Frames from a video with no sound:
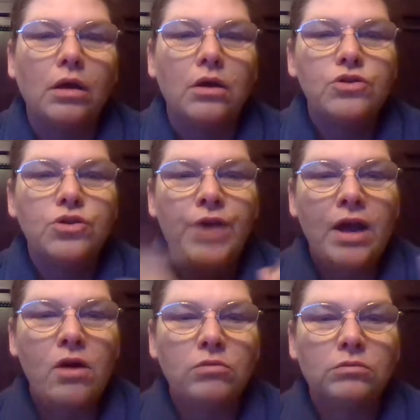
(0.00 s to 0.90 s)
So
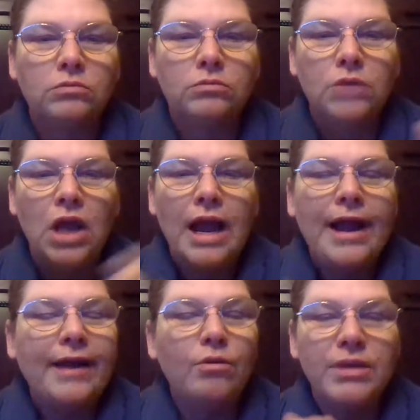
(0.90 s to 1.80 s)
now,
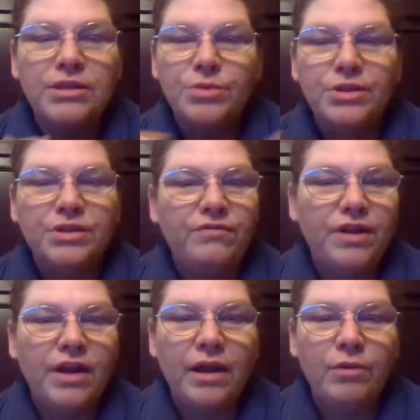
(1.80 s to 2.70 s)
I don't mess with the
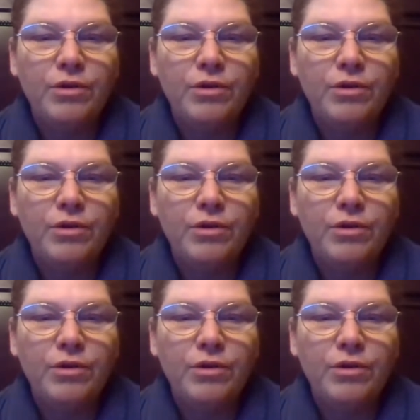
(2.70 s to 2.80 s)
VA